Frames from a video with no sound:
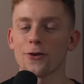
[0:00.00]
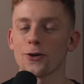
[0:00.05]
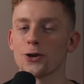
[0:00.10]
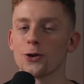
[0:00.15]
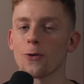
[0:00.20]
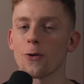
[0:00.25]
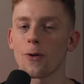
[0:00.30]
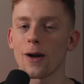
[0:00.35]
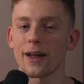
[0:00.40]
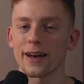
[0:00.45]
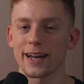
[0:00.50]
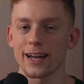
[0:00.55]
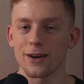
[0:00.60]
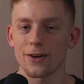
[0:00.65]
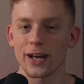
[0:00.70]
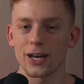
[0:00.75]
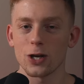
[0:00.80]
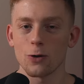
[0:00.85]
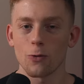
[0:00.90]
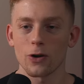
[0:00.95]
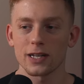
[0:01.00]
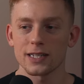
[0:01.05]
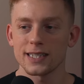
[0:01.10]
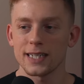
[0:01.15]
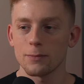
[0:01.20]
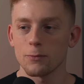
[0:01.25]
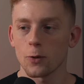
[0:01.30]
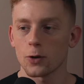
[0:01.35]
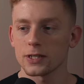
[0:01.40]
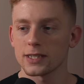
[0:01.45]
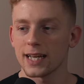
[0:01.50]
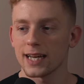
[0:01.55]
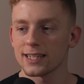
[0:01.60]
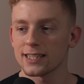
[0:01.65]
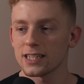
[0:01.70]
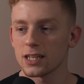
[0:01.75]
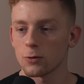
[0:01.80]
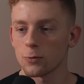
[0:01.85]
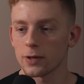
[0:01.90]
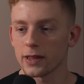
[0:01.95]
you're new around here and you want to see more
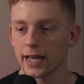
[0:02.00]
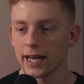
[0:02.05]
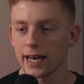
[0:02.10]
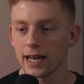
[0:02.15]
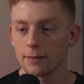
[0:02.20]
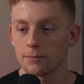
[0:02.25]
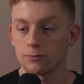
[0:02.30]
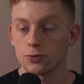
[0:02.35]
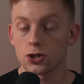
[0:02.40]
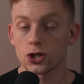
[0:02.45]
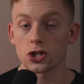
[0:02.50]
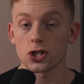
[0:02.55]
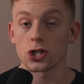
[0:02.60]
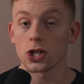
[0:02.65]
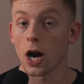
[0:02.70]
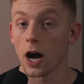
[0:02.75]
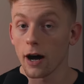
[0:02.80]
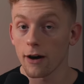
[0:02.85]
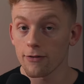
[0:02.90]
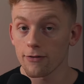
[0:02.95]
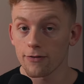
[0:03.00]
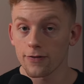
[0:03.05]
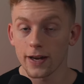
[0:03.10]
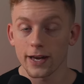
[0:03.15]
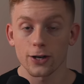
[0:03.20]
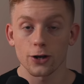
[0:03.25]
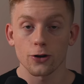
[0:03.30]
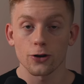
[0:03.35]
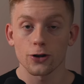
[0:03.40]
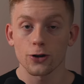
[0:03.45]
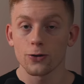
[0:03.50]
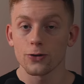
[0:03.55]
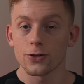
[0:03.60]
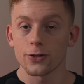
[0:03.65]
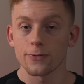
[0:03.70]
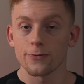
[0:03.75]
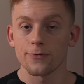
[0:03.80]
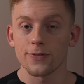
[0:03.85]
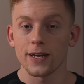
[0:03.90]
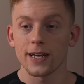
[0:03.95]
Tesla related stuff in your
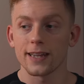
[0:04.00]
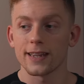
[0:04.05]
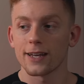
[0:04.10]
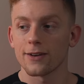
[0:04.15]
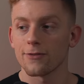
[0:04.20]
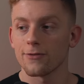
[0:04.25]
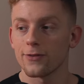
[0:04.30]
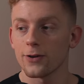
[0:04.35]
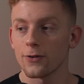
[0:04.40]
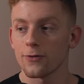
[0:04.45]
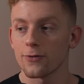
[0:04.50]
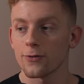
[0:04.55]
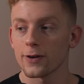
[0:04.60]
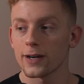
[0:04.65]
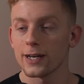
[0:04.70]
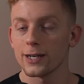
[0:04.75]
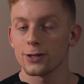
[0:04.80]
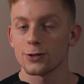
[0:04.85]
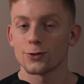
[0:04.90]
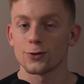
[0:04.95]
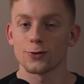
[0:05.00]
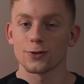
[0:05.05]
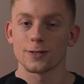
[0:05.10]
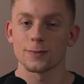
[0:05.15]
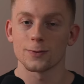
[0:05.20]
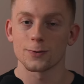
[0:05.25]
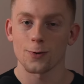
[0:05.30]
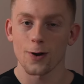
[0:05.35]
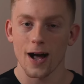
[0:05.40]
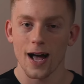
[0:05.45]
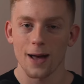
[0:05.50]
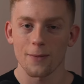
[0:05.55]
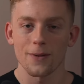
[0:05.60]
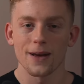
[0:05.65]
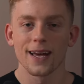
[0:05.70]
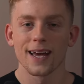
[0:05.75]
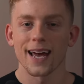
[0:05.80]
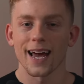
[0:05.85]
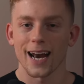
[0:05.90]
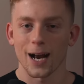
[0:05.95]
YouTube feed, then feel free to subscribe
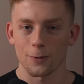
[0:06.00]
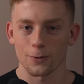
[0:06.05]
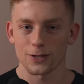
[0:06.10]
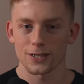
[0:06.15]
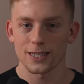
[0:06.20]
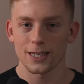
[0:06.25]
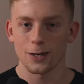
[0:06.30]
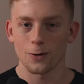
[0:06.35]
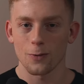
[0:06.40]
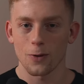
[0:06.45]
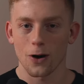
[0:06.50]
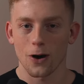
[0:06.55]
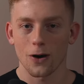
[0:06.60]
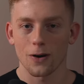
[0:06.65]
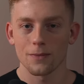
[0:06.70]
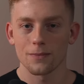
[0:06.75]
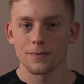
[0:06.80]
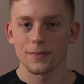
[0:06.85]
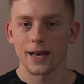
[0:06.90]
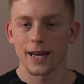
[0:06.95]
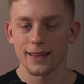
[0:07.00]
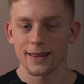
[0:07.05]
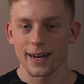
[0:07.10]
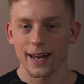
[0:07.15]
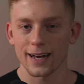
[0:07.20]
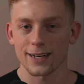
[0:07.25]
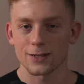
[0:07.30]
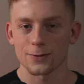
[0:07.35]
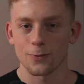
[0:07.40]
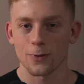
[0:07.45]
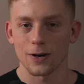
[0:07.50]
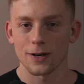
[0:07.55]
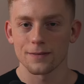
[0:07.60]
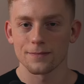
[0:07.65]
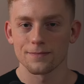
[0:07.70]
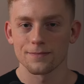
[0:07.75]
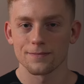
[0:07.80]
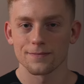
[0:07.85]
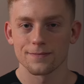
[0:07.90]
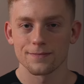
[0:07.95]
and I will see you all in the next one.
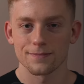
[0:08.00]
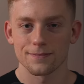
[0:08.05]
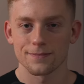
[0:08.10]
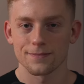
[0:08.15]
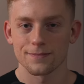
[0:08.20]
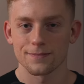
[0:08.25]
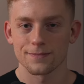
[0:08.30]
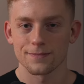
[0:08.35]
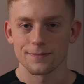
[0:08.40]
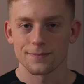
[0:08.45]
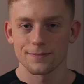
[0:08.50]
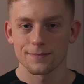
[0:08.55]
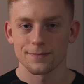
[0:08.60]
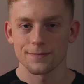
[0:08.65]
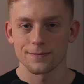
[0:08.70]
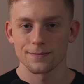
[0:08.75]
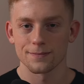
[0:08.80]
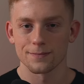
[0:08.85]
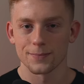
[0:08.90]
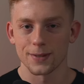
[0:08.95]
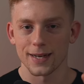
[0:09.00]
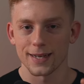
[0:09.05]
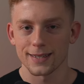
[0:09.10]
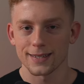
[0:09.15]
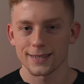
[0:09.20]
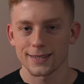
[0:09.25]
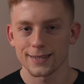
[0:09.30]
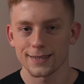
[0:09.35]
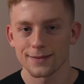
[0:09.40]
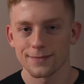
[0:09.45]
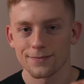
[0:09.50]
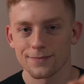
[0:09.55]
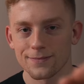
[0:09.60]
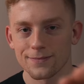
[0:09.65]
Peace.